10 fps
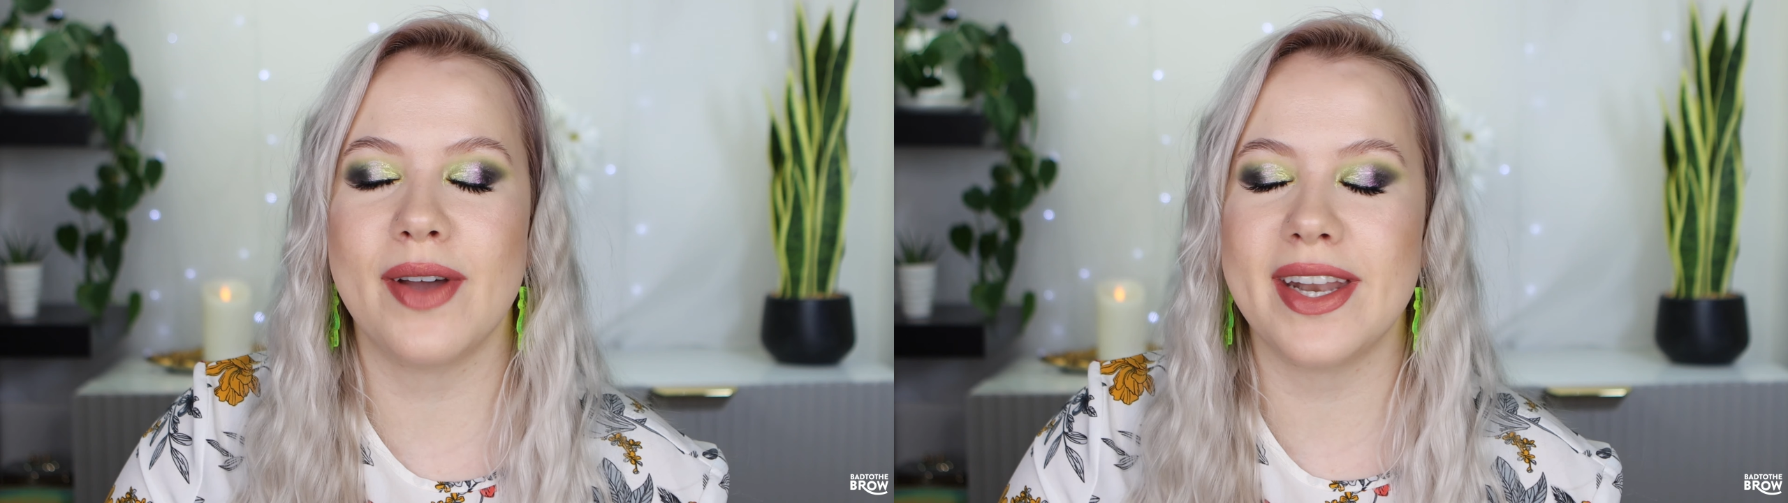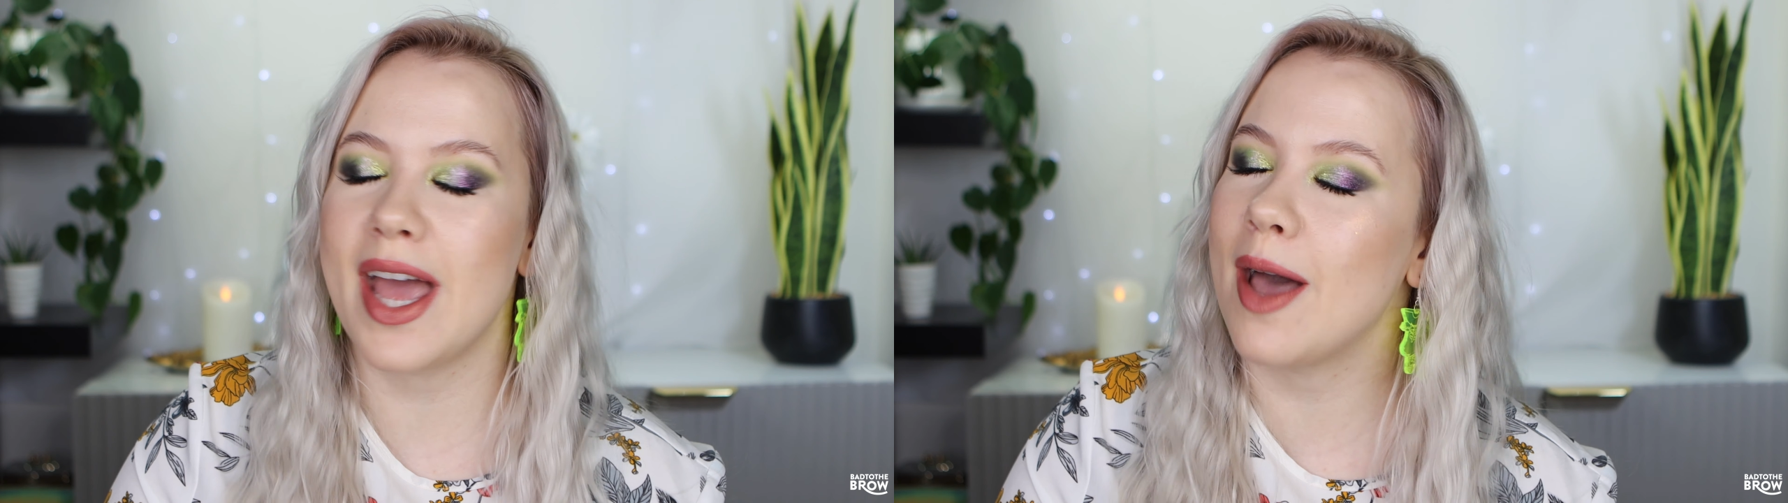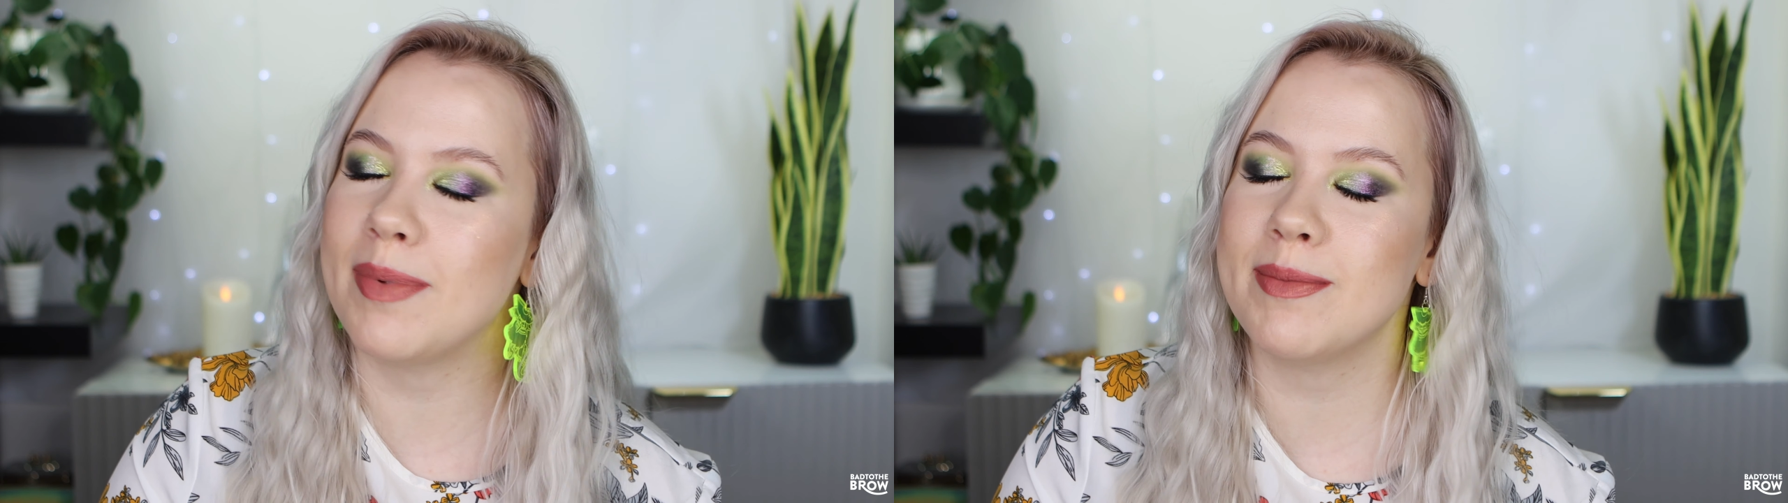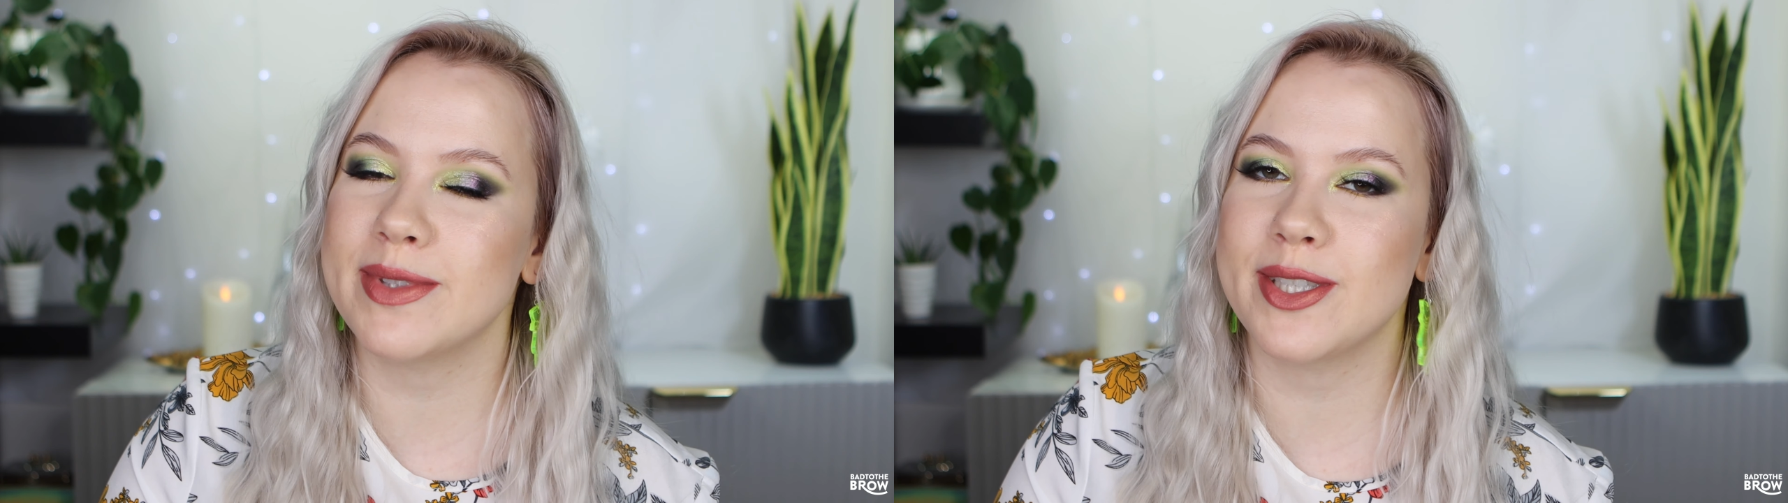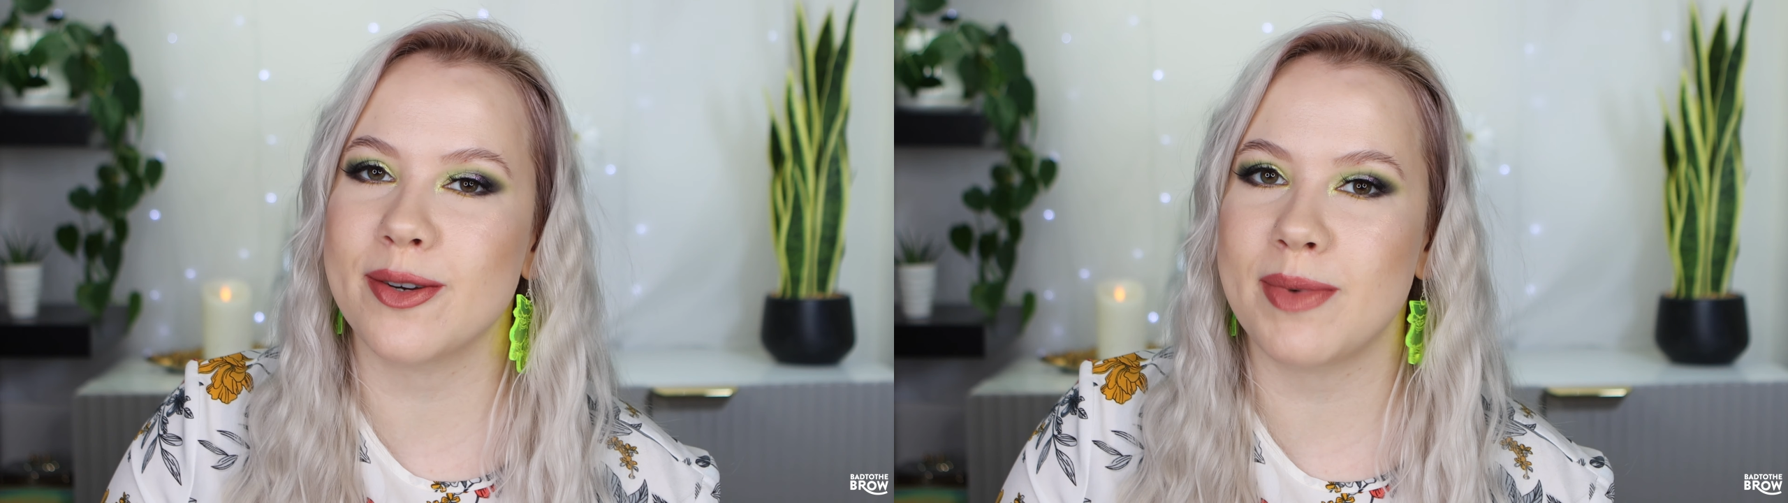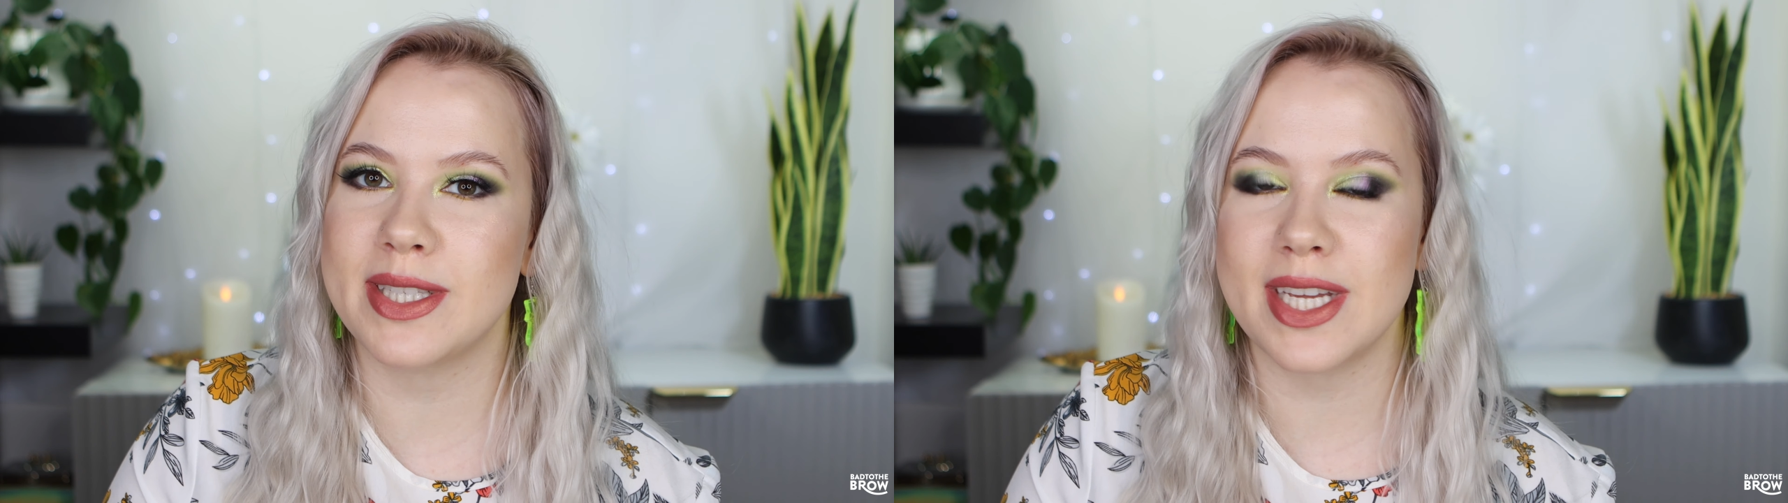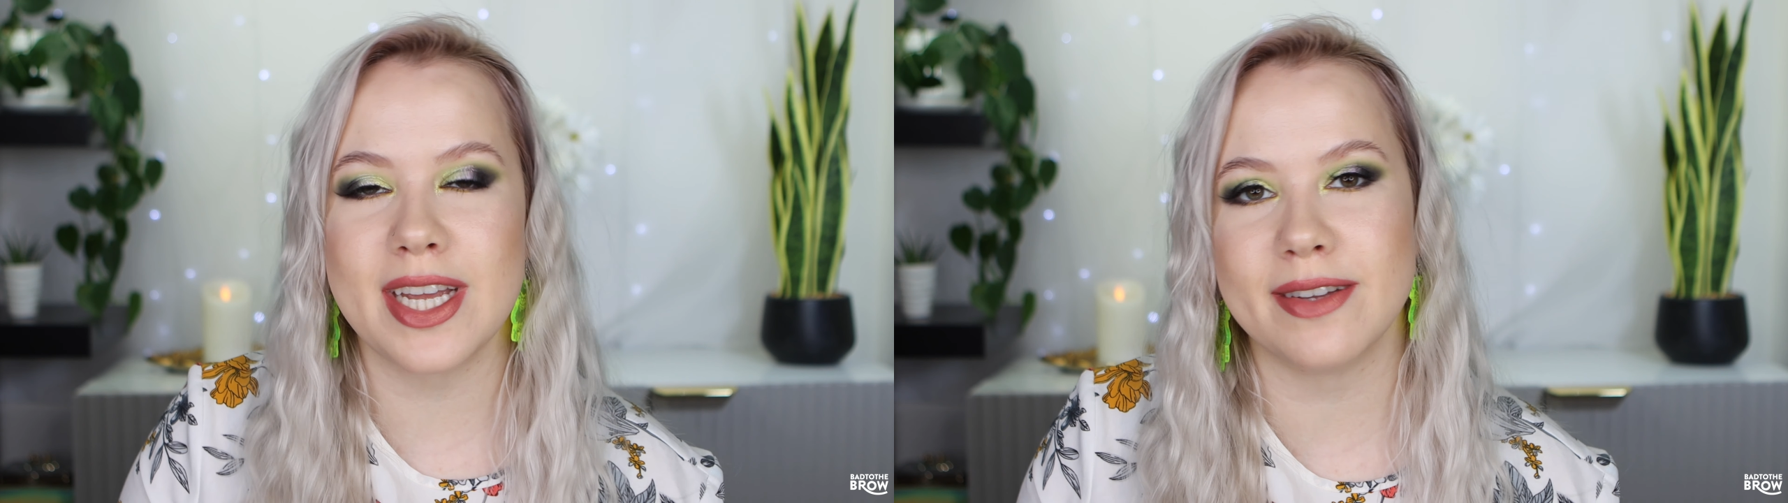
and happy Multichroma Day.